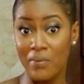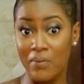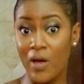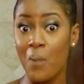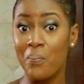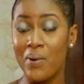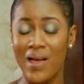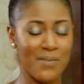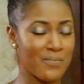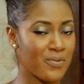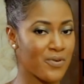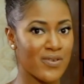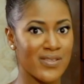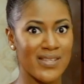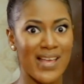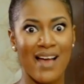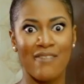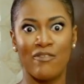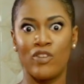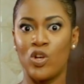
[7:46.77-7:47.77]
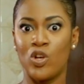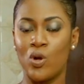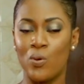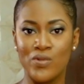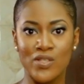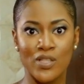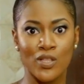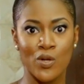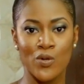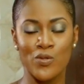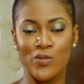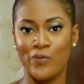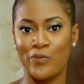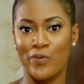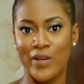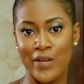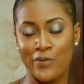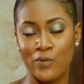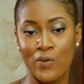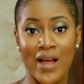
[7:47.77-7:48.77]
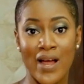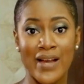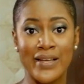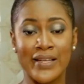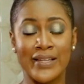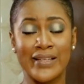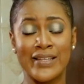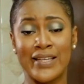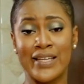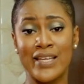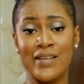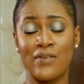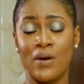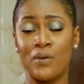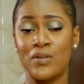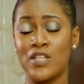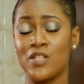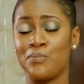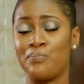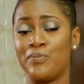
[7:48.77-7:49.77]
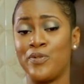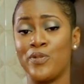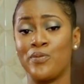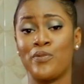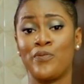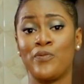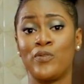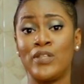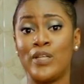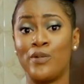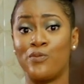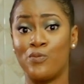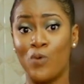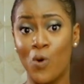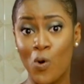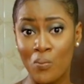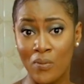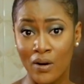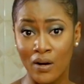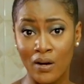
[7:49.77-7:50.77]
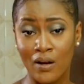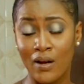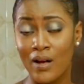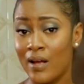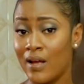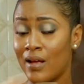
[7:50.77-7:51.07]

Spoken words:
Bell peppers have lots and lots of flavor and then they give out this beautiful aroma